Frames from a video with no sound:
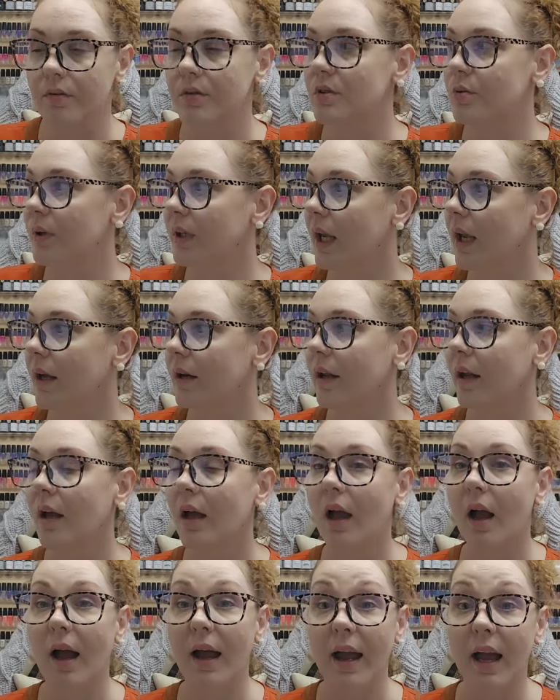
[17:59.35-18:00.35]
So again,
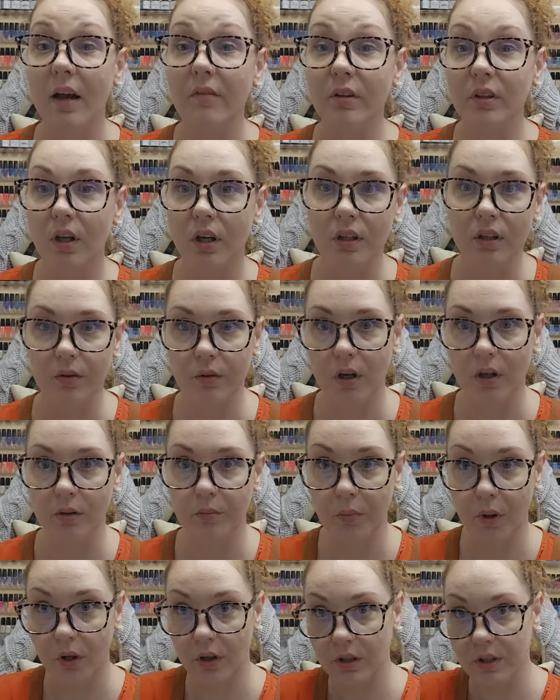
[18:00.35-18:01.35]
I have a lot of
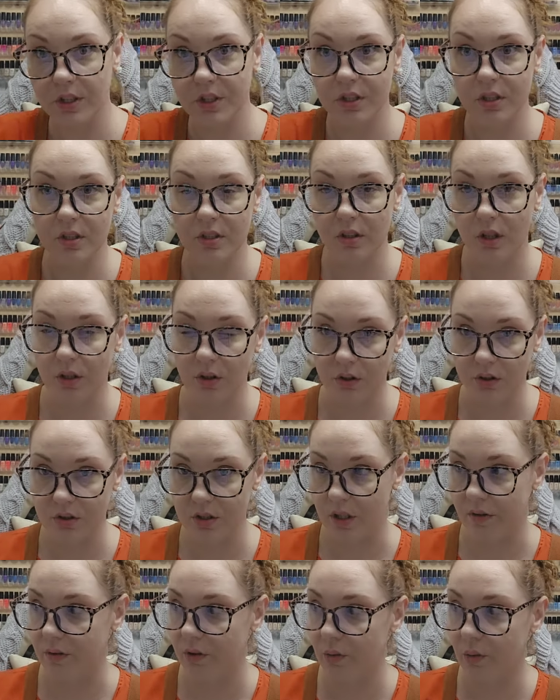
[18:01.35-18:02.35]
polishes, colors
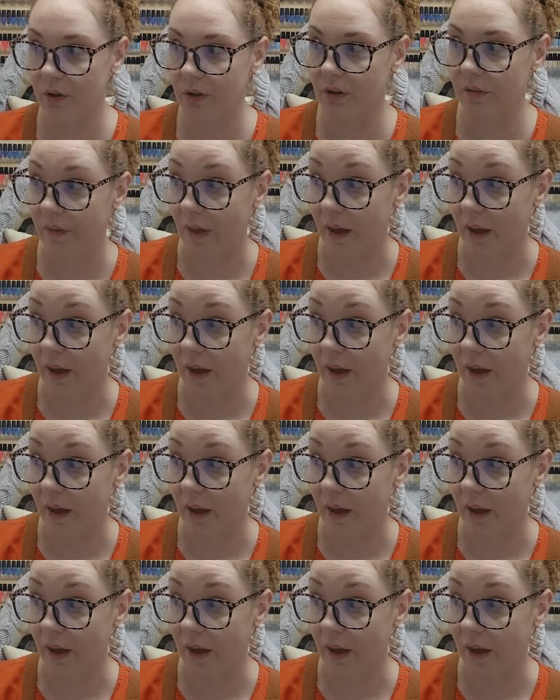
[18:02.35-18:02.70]
everywhere,